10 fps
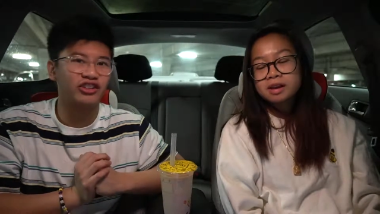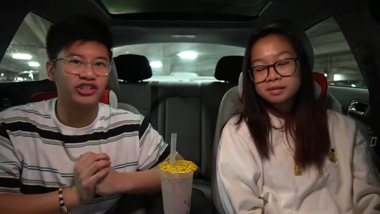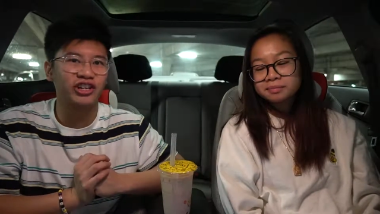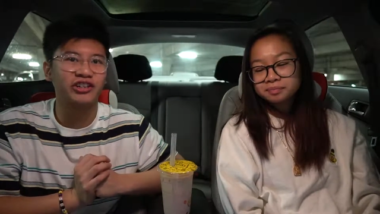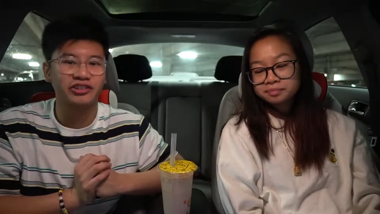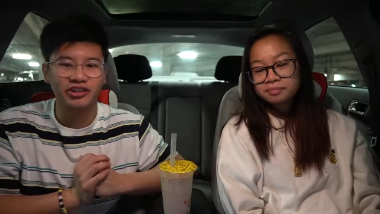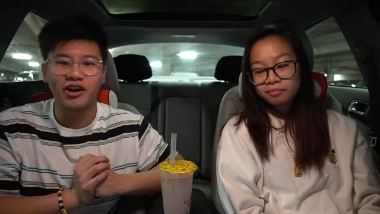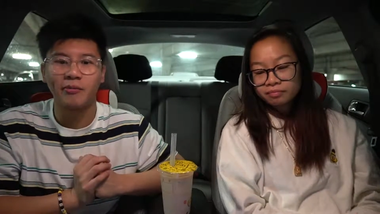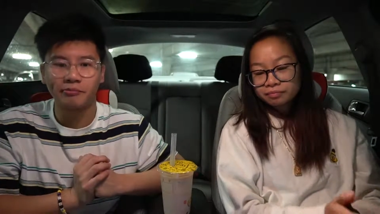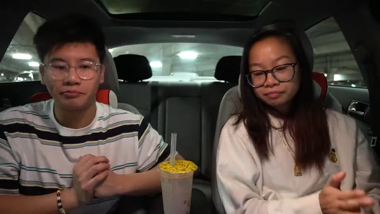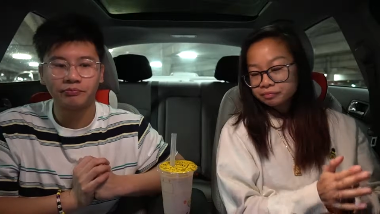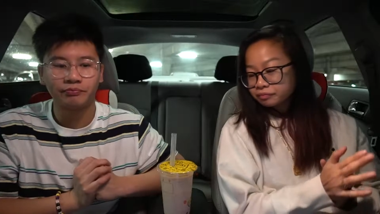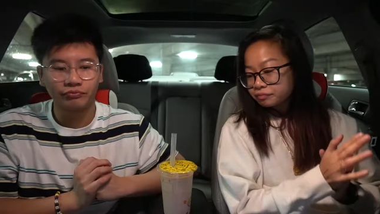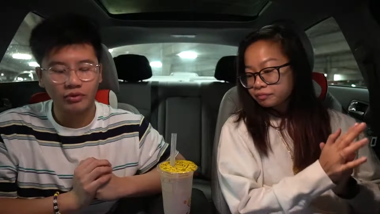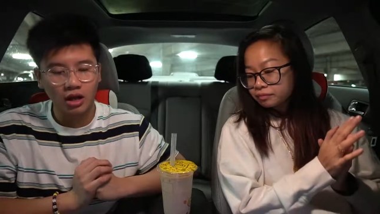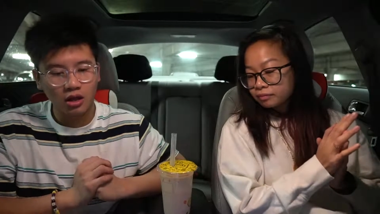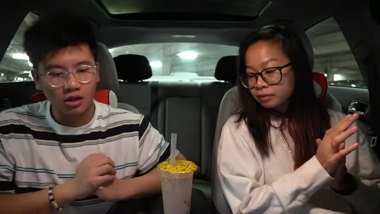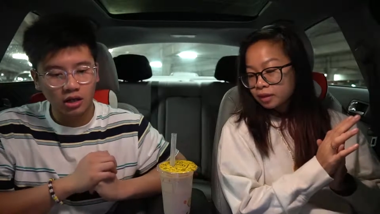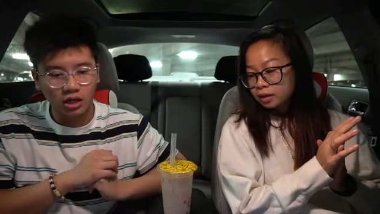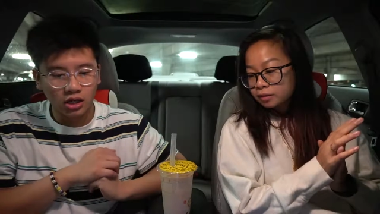Speaker 1: yeah. jellies, yeah.
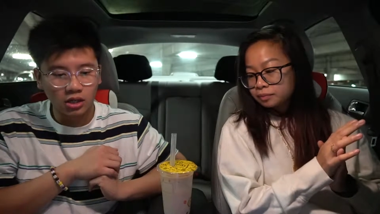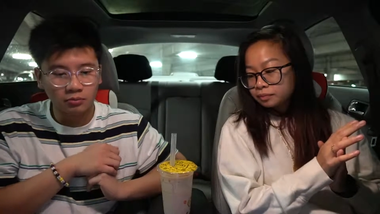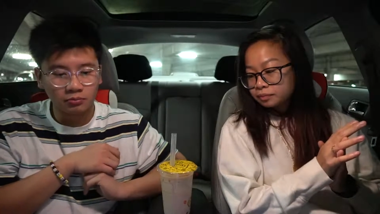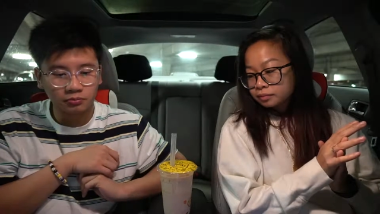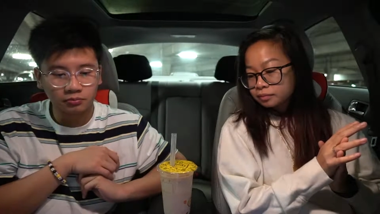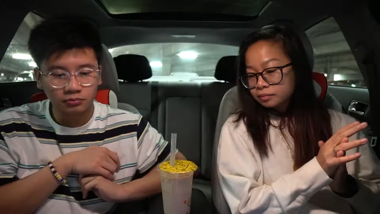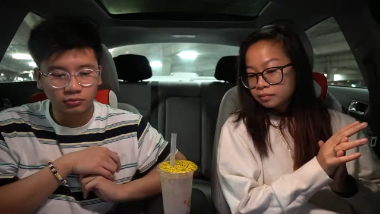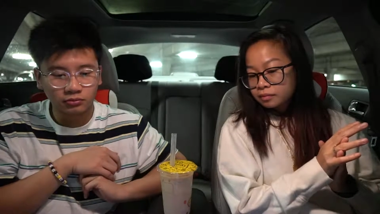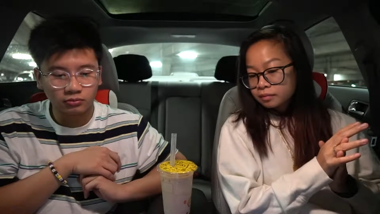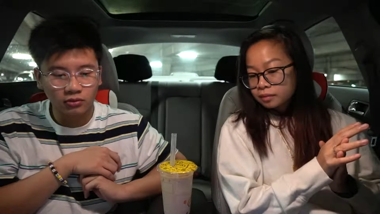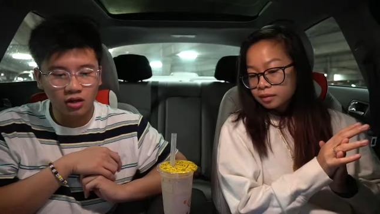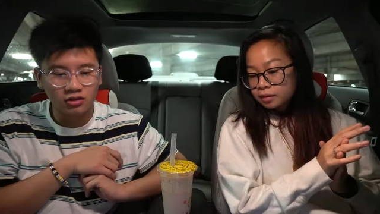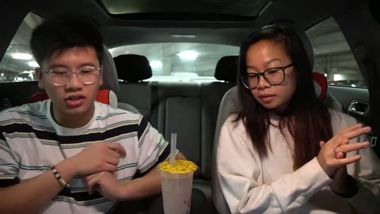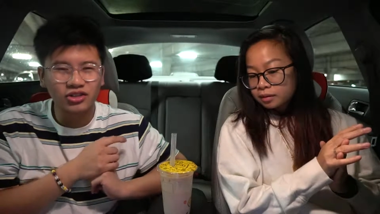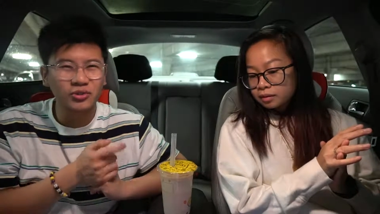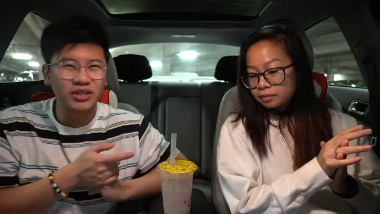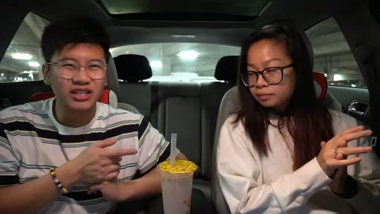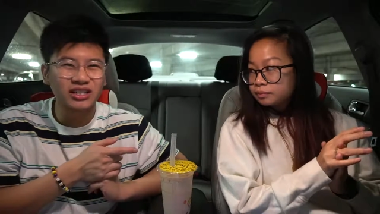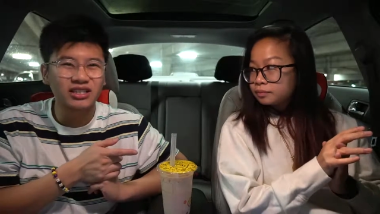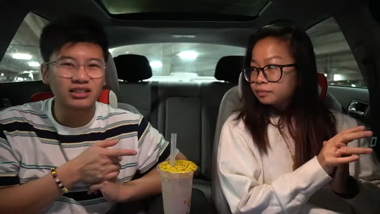Um, so the
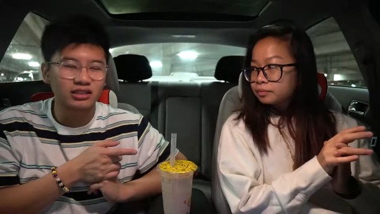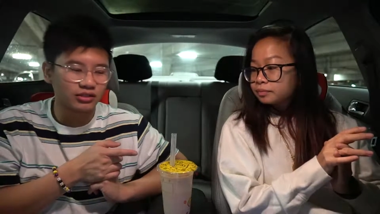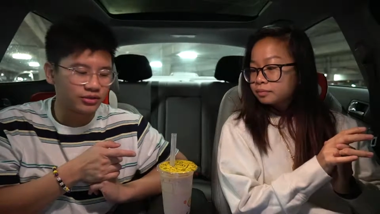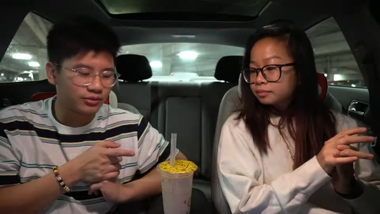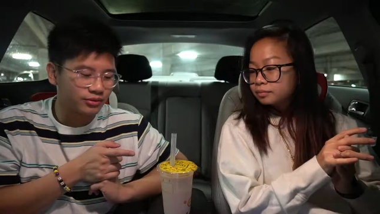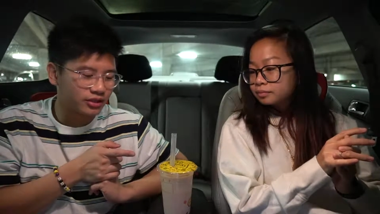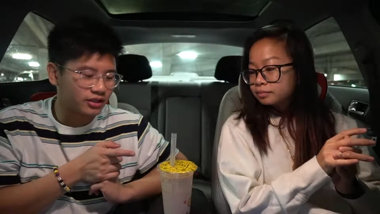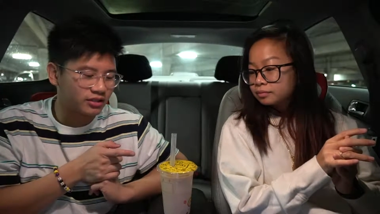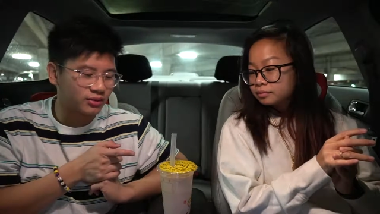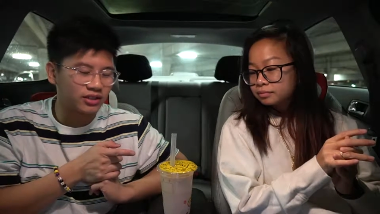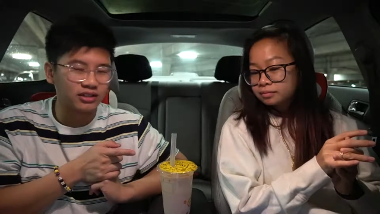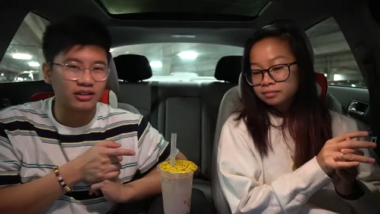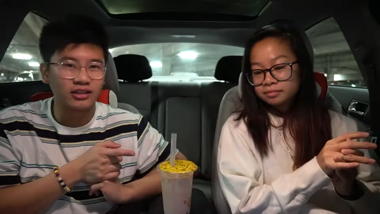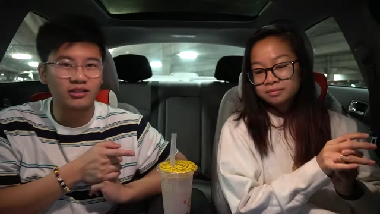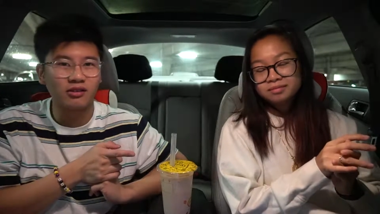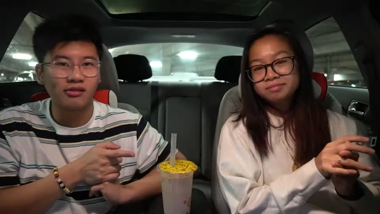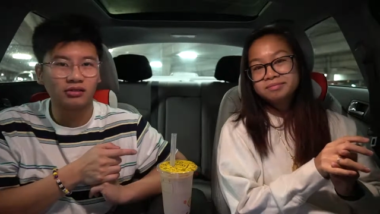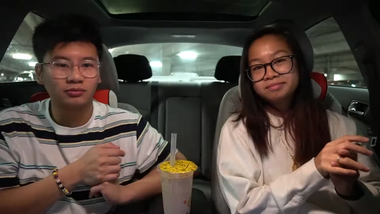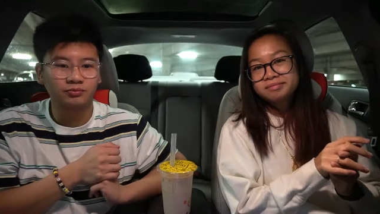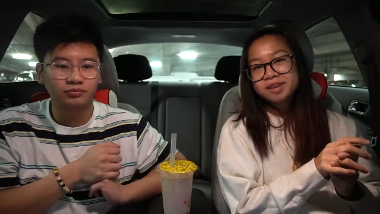sweetness, there isn't really any sweetness on it.
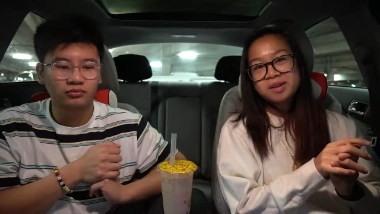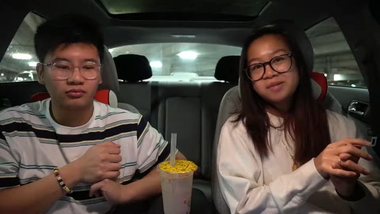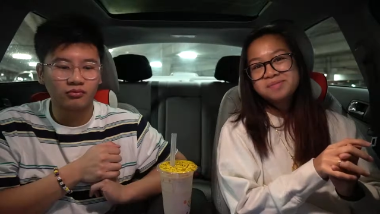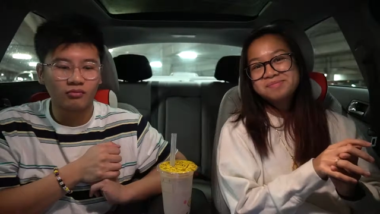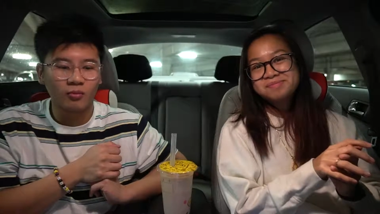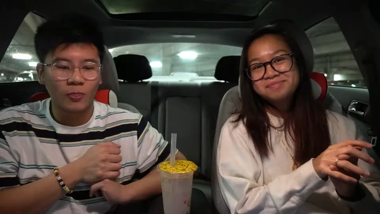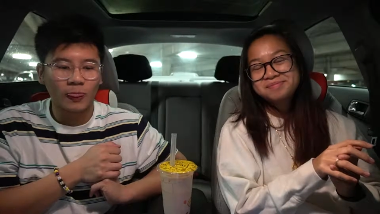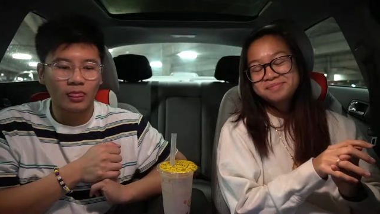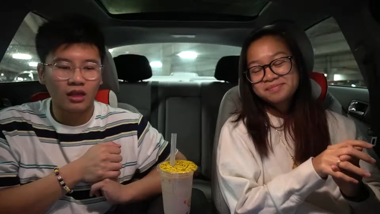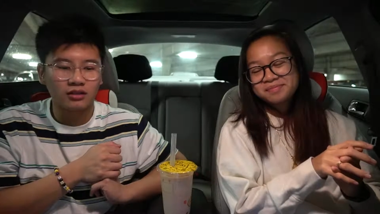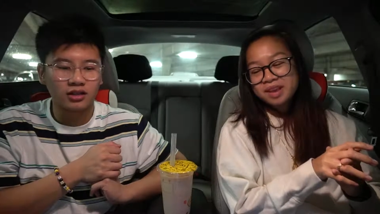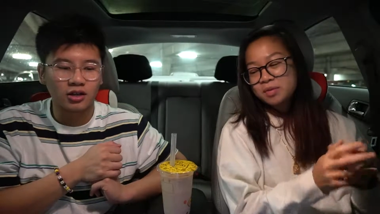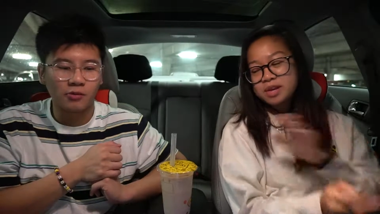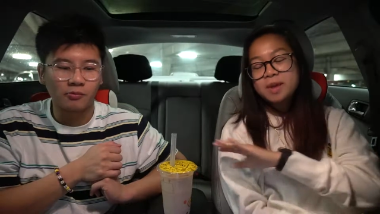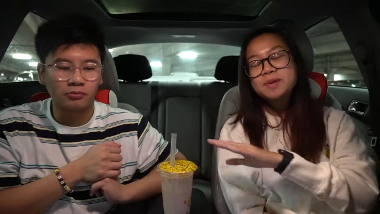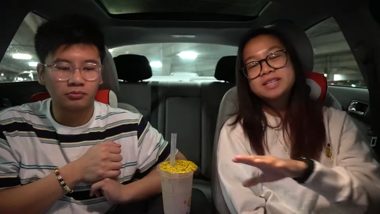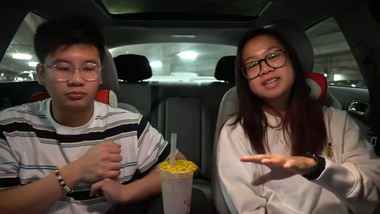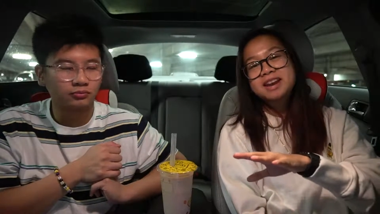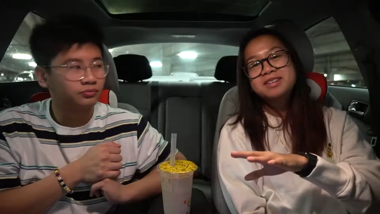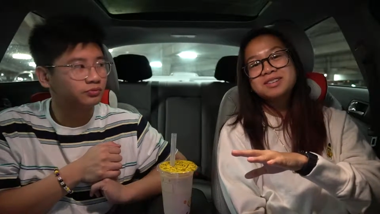
Speaker 2: No. So. And we kept it
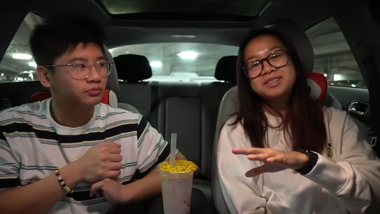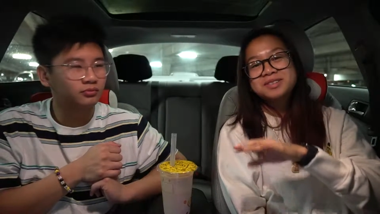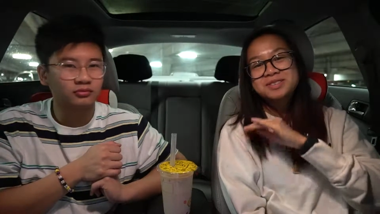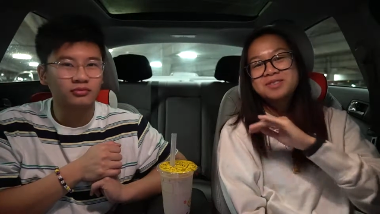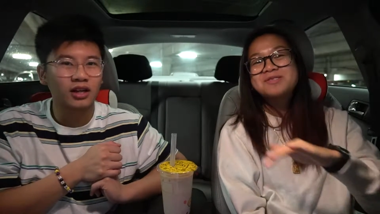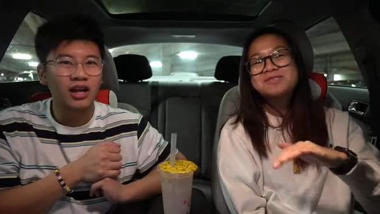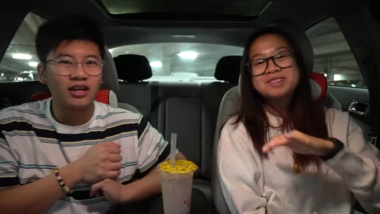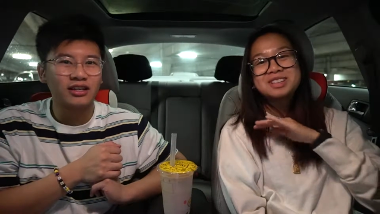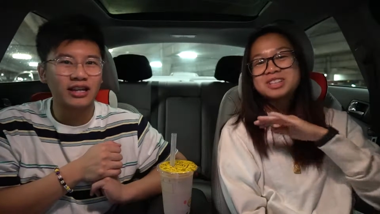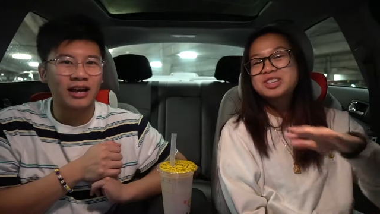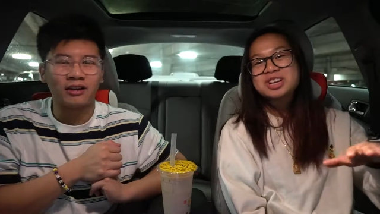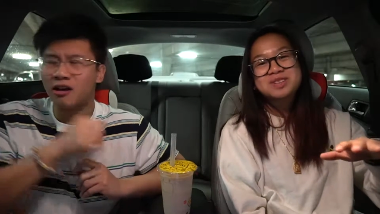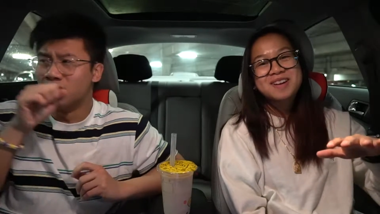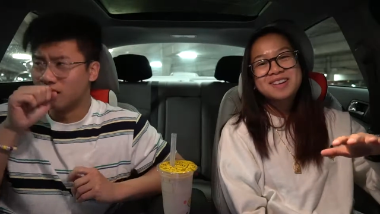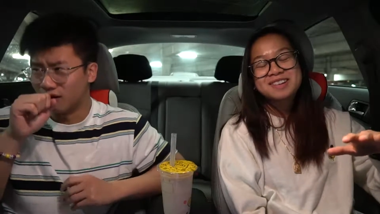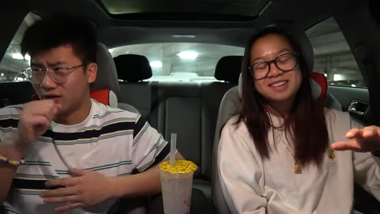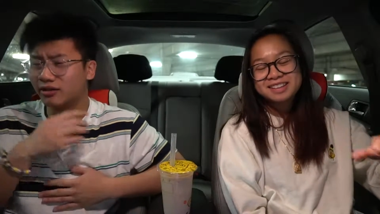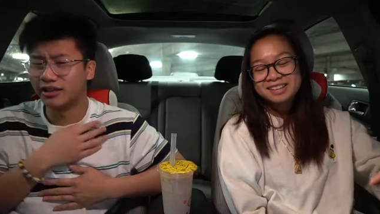standard too, so nothing yeah. changed about it.